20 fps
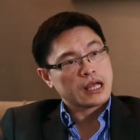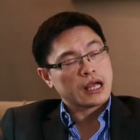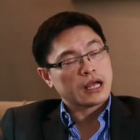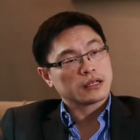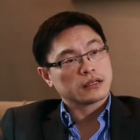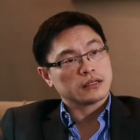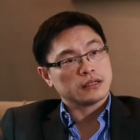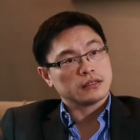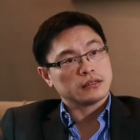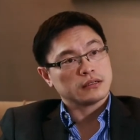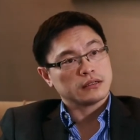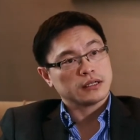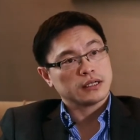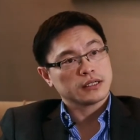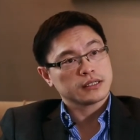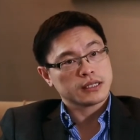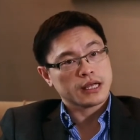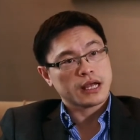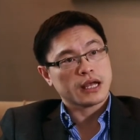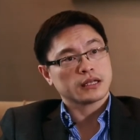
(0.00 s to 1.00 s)
Exactly,
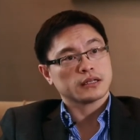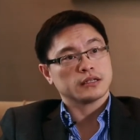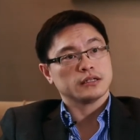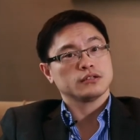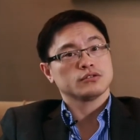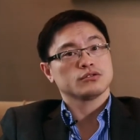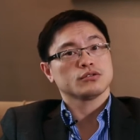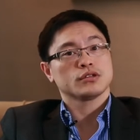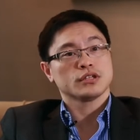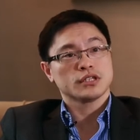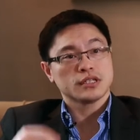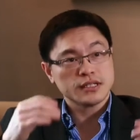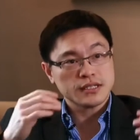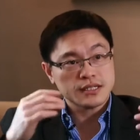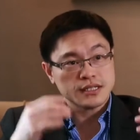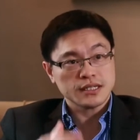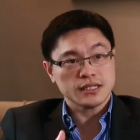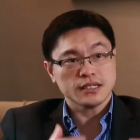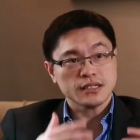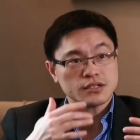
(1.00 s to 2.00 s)
exactly. So and the
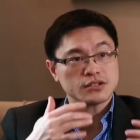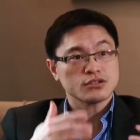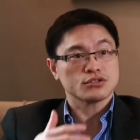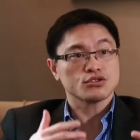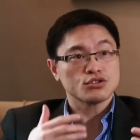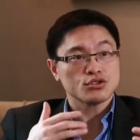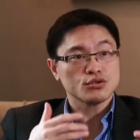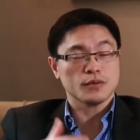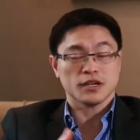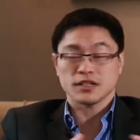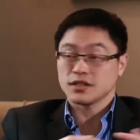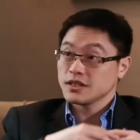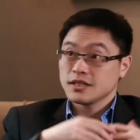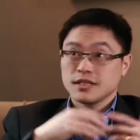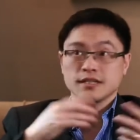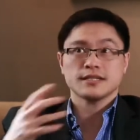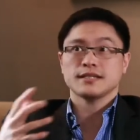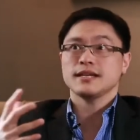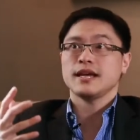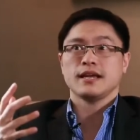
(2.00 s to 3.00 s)
disease insane. is too much.
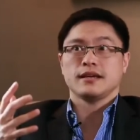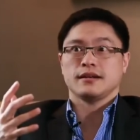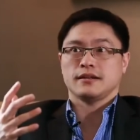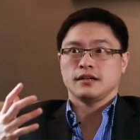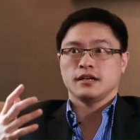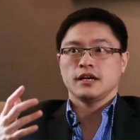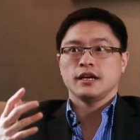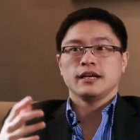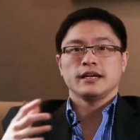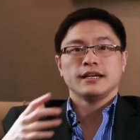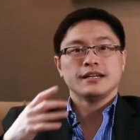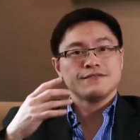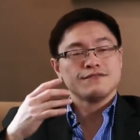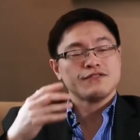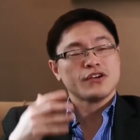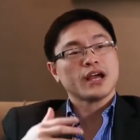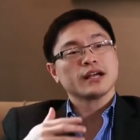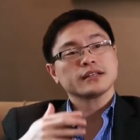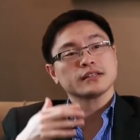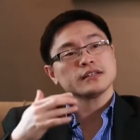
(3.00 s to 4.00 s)
It's insane. In
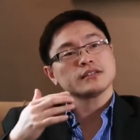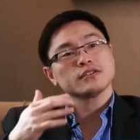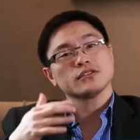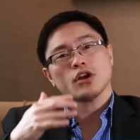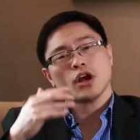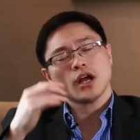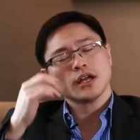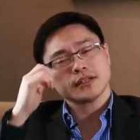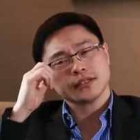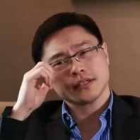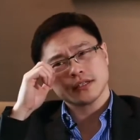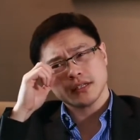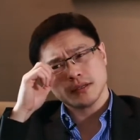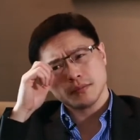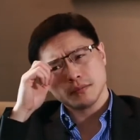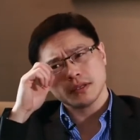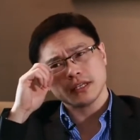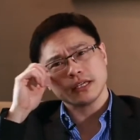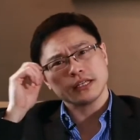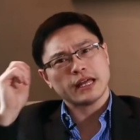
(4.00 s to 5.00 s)
fact, it's not
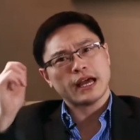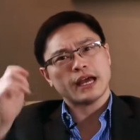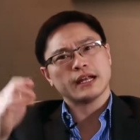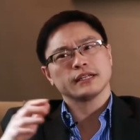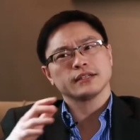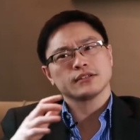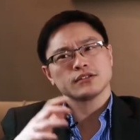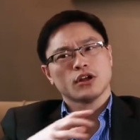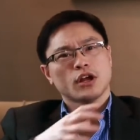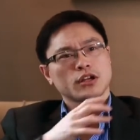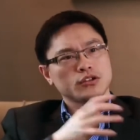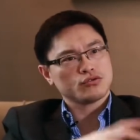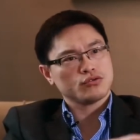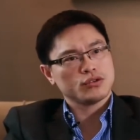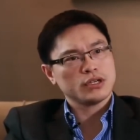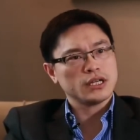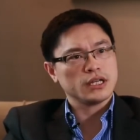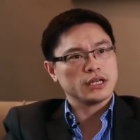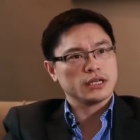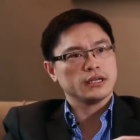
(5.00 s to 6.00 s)
simply that it's not
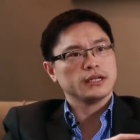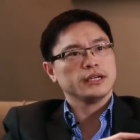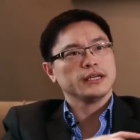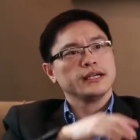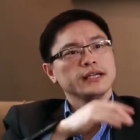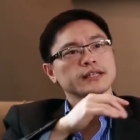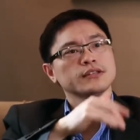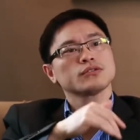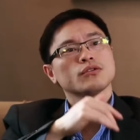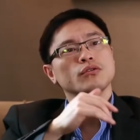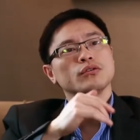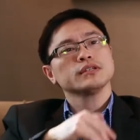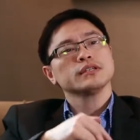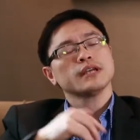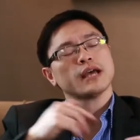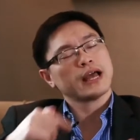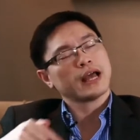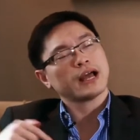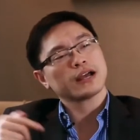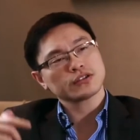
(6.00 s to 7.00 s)
treating it, it's going
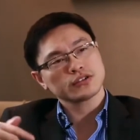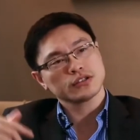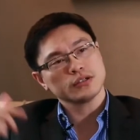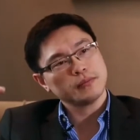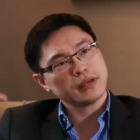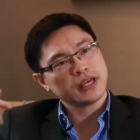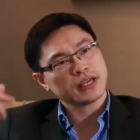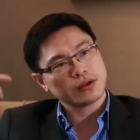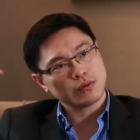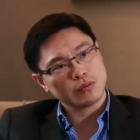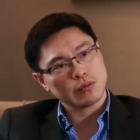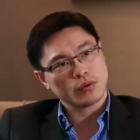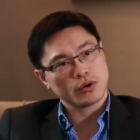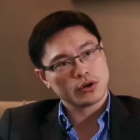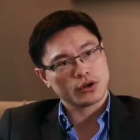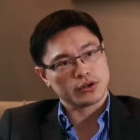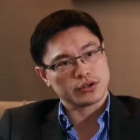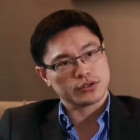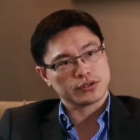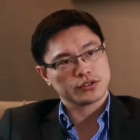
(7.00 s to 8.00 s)
to actually make it
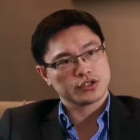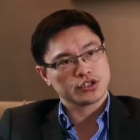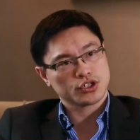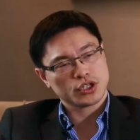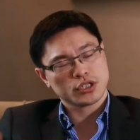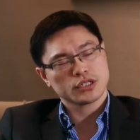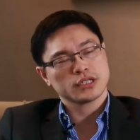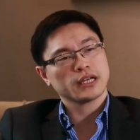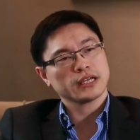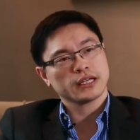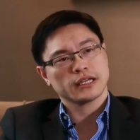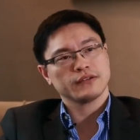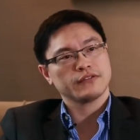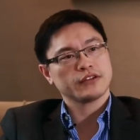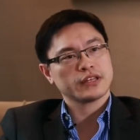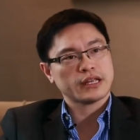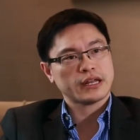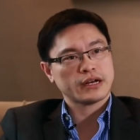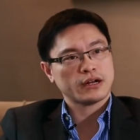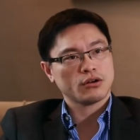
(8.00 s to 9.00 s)
worse, just like
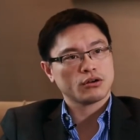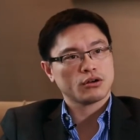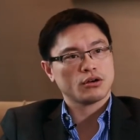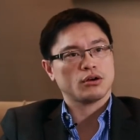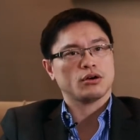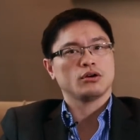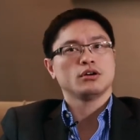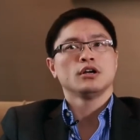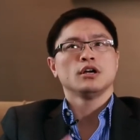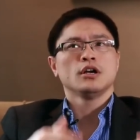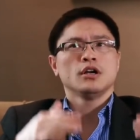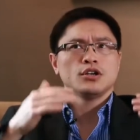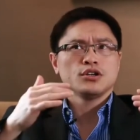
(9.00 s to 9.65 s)
giving that alcohol.